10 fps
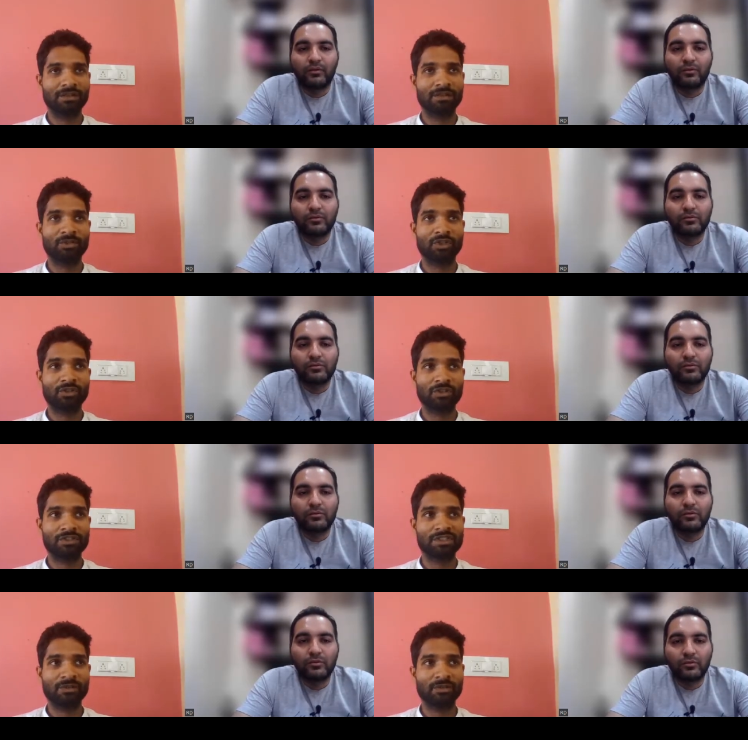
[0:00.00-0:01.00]
Speaker 1: Uh,
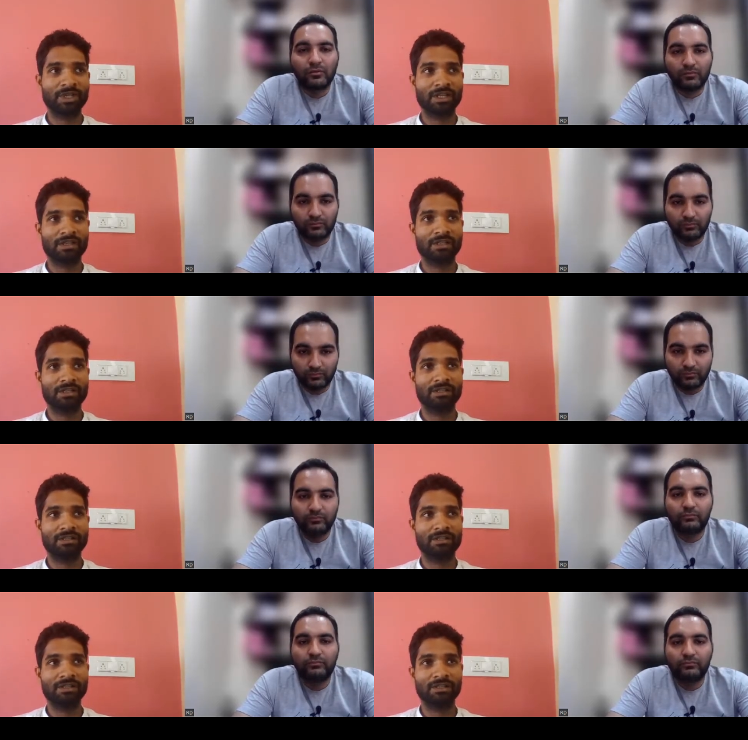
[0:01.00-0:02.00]
because uh, we are
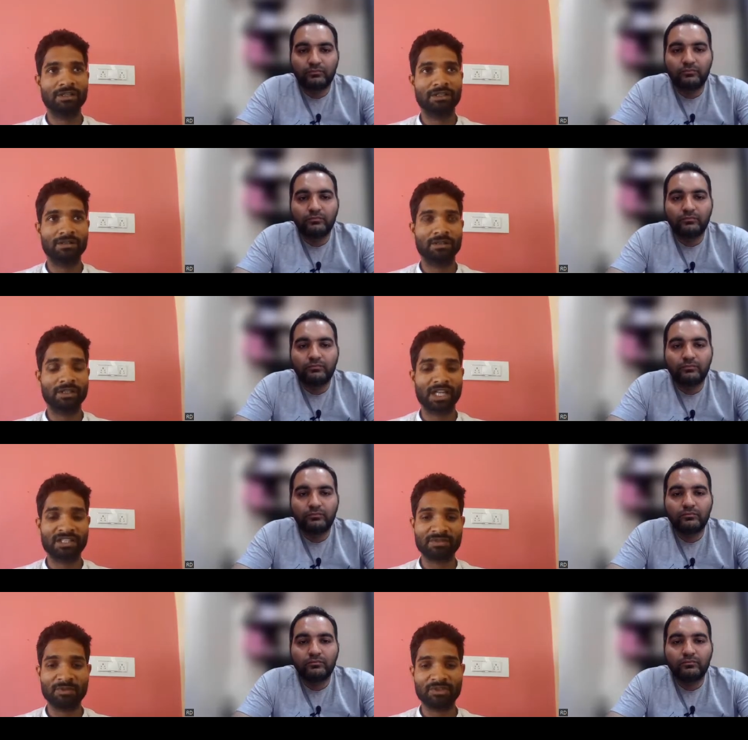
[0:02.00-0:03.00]
uh,
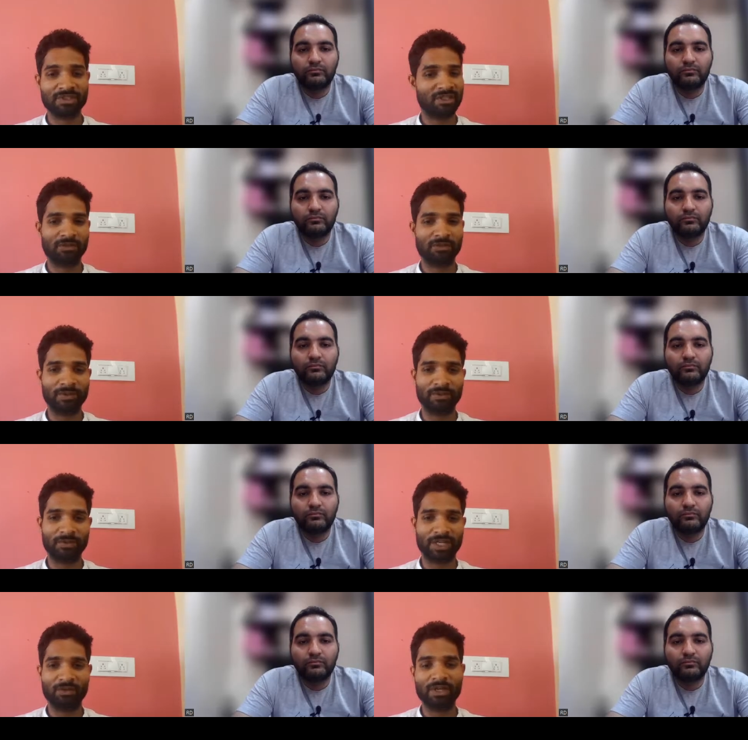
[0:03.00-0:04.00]
transformation,
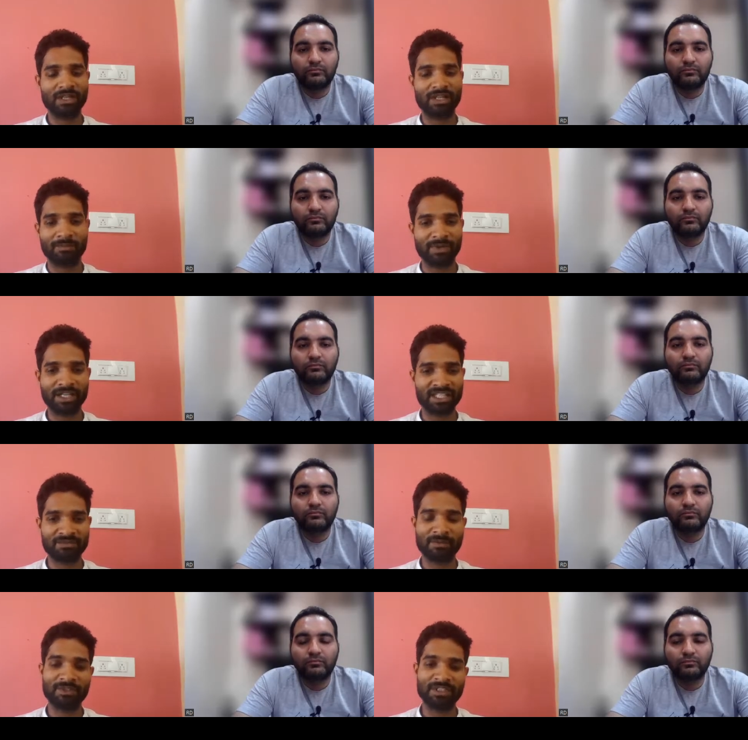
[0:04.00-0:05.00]
whatever the applied
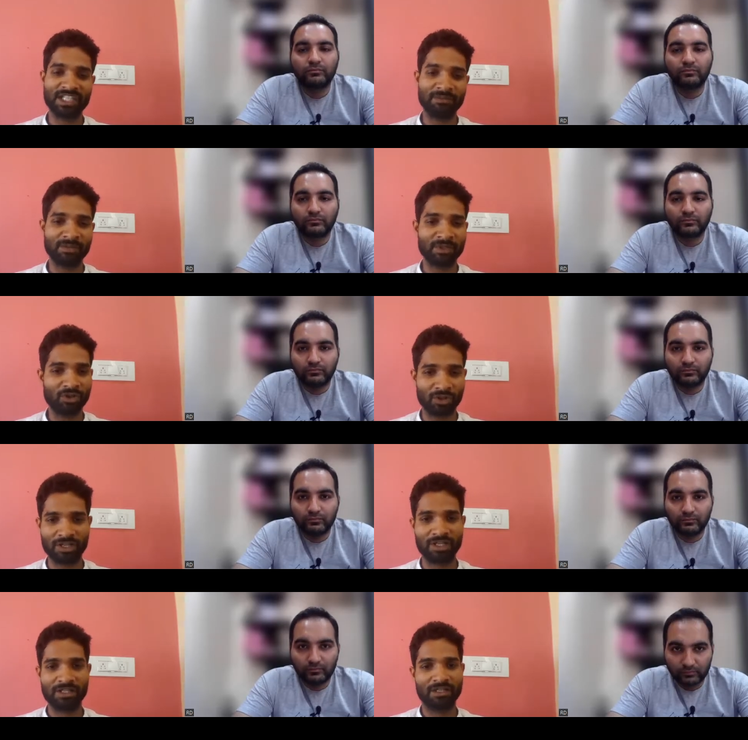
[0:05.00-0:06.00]
transformation, it may be
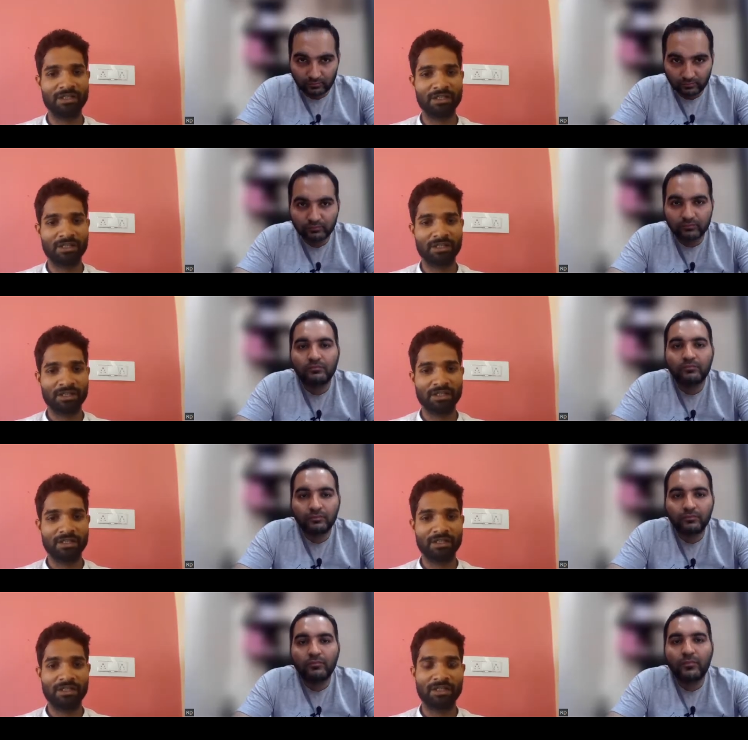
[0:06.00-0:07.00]
wrong.
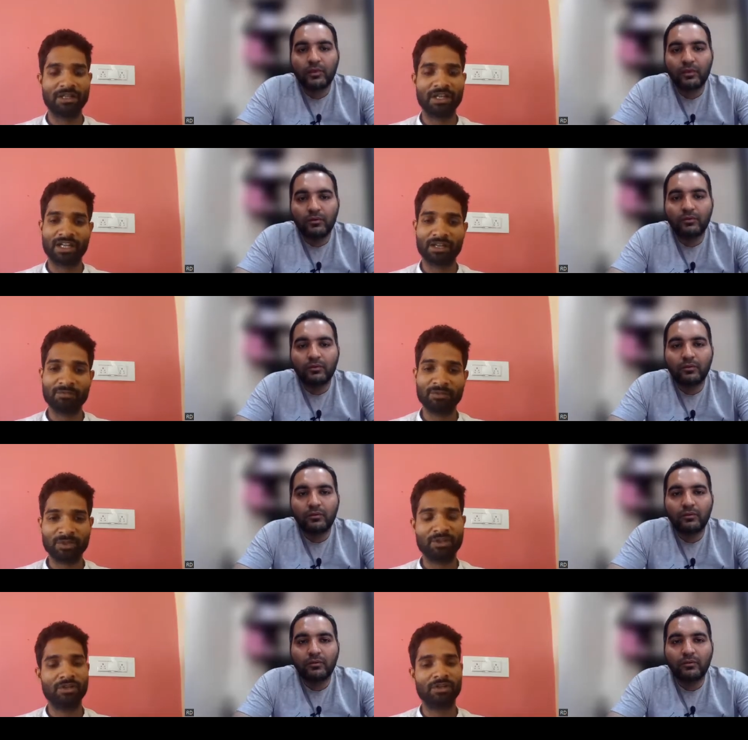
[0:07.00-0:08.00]
Mm-hmm and that oh. may
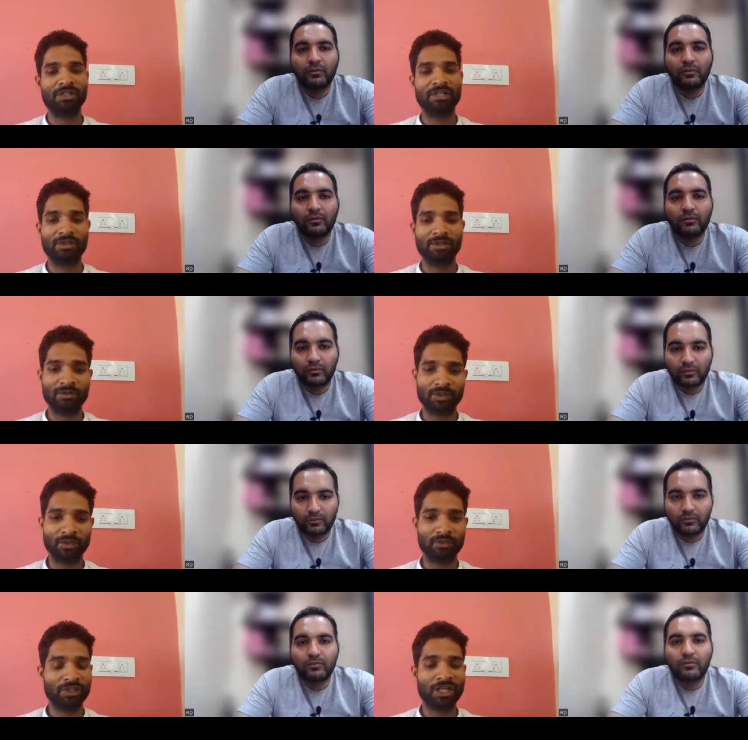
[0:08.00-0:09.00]
be wrong uh,
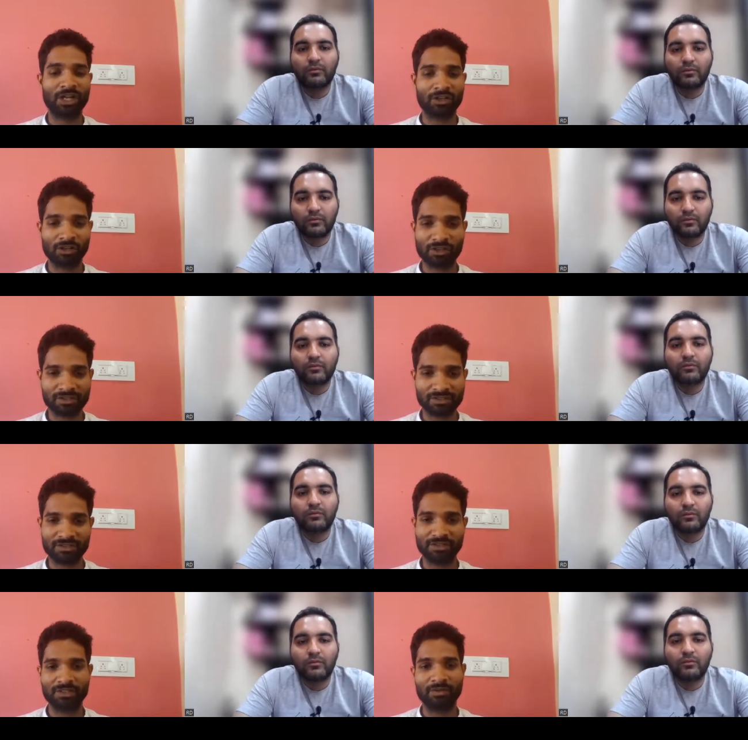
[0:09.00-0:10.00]
due to the data loss
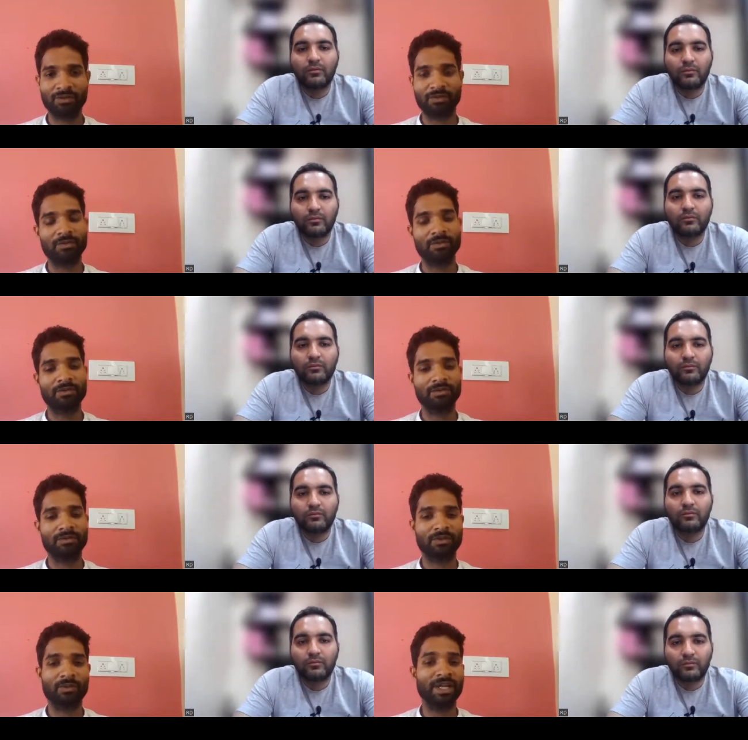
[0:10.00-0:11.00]
uh,
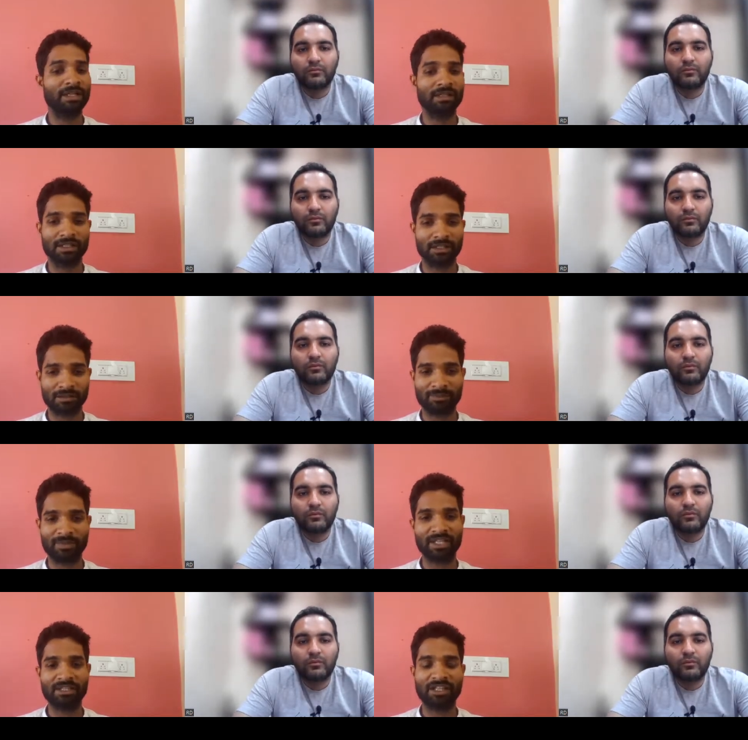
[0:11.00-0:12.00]
while uh,
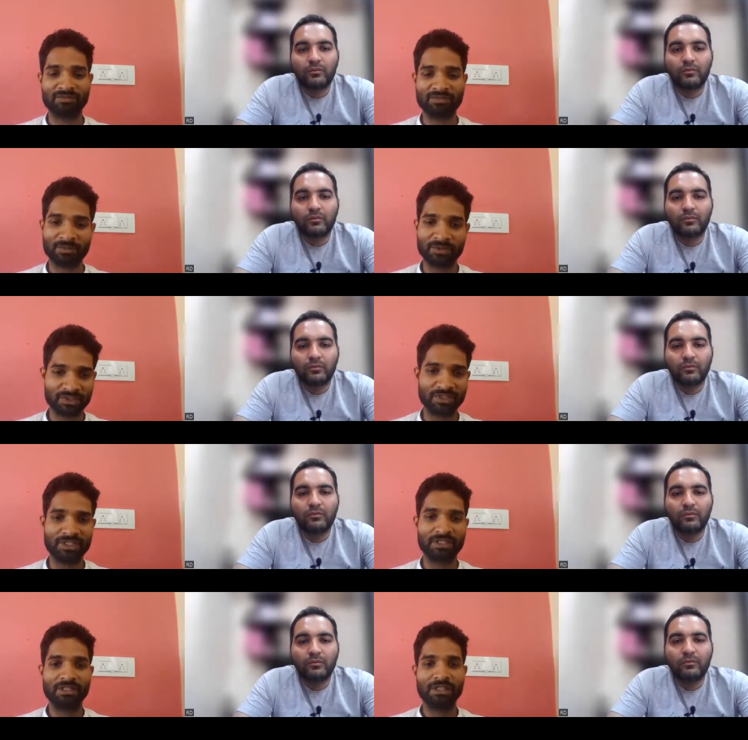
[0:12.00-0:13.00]
applying the transformation.